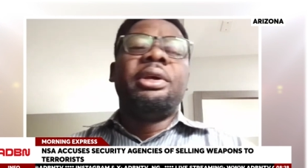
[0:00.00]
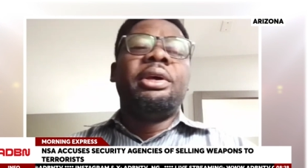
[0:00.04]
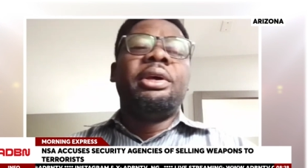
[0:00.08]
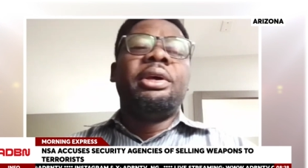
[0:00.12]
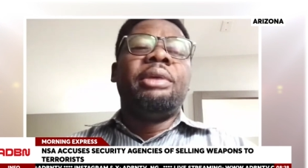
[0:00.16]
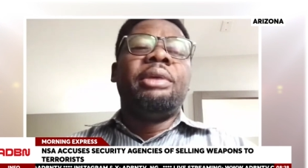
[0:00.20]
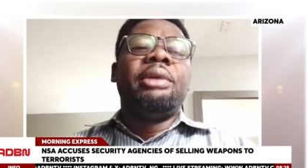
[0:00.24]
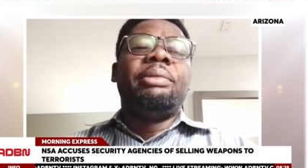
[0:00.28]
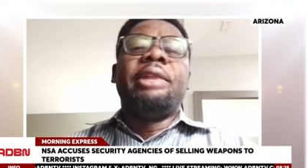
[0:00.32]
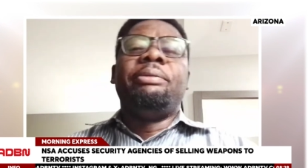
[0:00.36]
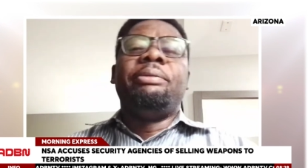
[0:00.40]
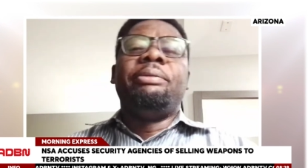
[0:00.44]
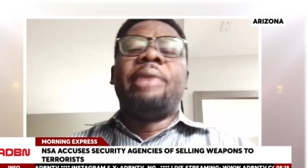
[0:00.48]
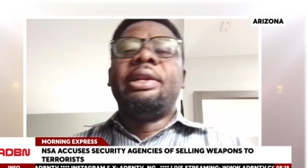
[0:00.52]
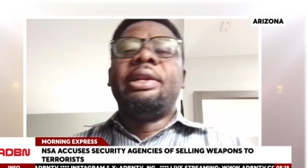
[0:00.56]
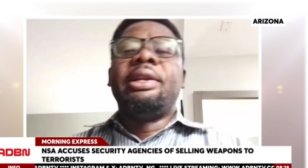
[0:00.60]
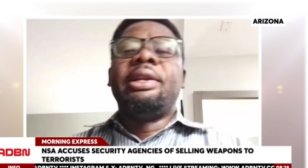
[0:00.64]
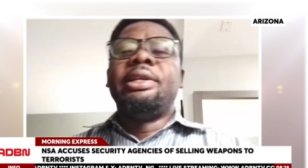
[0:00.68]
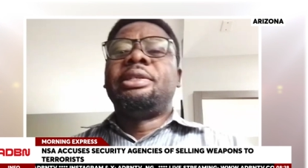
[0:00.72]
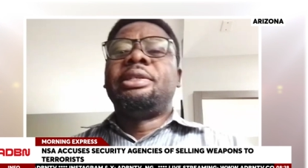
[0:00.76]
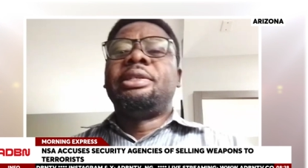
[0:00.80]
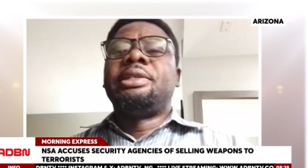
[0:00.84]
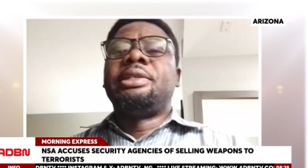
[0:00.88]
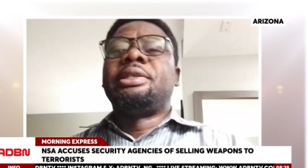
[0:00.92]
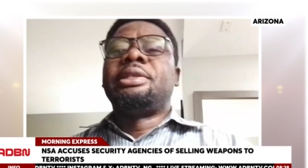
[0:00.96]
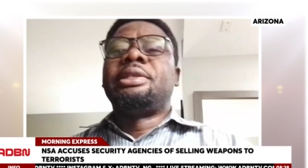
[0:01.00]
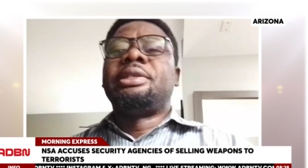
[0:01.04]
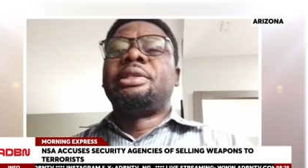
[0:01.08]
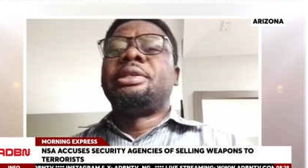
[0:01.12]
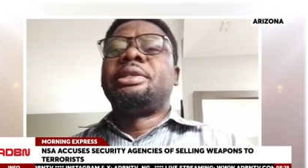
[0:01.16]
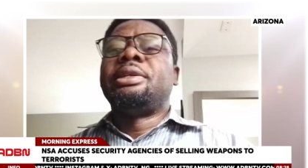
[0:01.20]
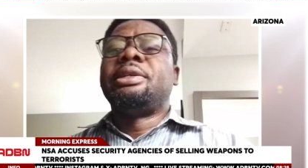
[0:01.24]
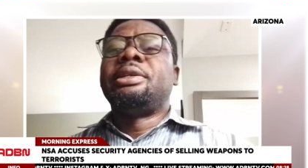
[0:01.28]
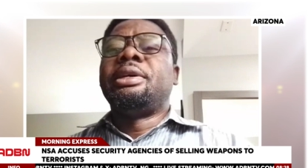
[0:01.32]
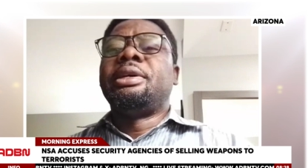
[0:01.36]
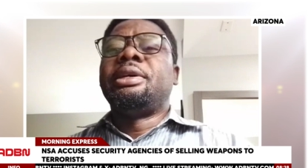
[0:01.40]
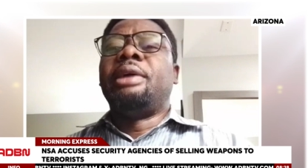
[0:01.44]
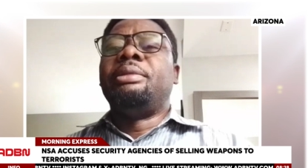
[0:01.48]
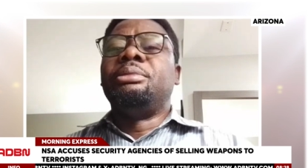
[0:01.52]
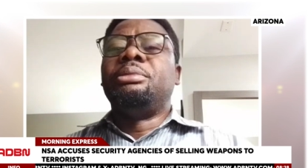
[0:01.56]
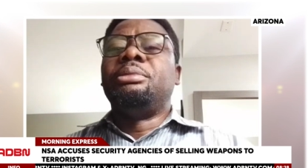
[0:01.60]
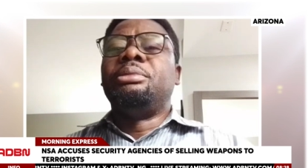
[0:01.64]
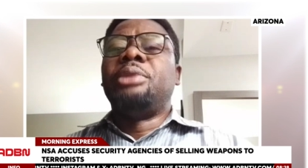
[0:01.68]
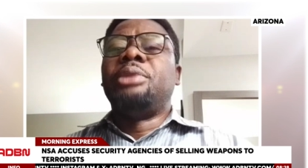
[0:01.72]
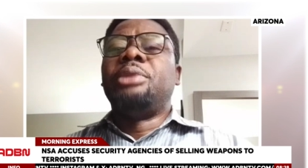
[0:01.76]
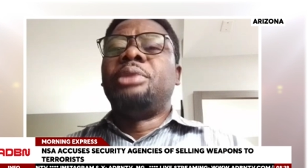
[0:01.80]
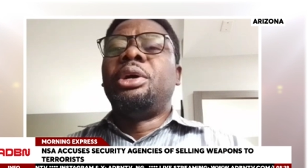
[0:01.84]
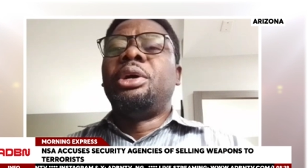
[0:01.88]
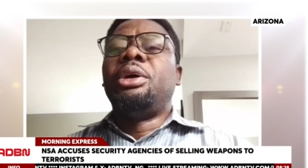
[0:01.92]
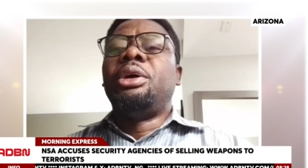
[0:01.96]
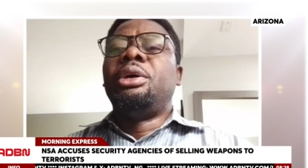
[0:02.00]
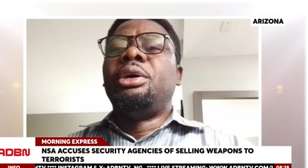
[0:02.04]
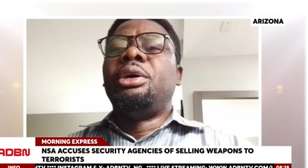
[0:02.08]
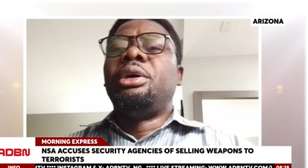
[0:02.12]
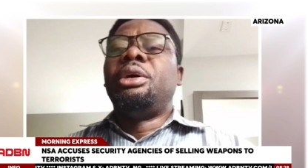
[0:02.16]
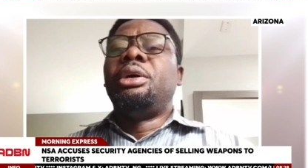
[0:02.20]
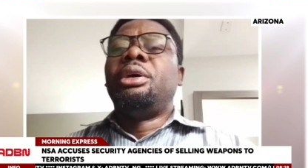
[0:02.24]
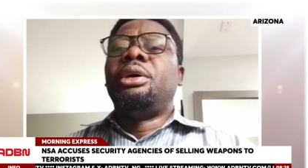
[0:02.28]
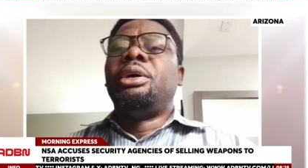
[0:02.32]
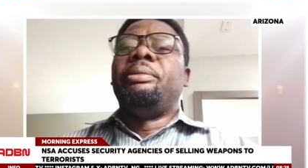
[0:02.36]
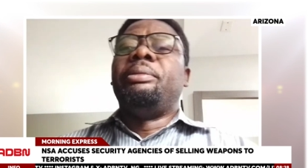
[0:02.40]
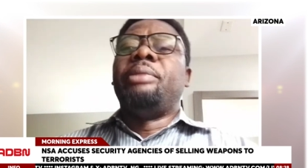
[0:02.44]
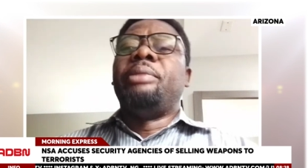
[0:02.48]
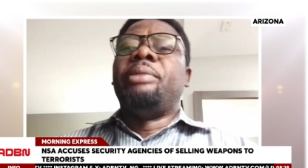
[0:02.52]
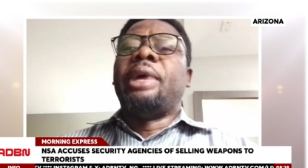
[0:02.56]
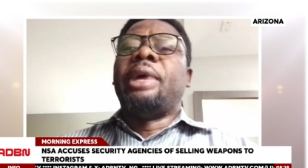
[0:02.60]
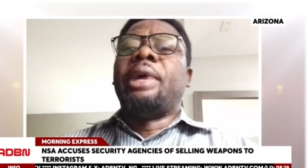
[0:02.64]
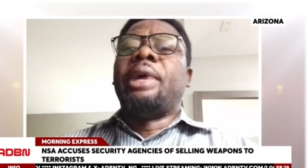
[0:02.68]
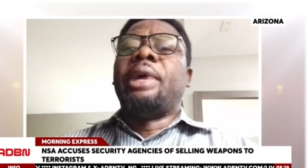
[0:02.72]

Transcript: by the bandits, um, um,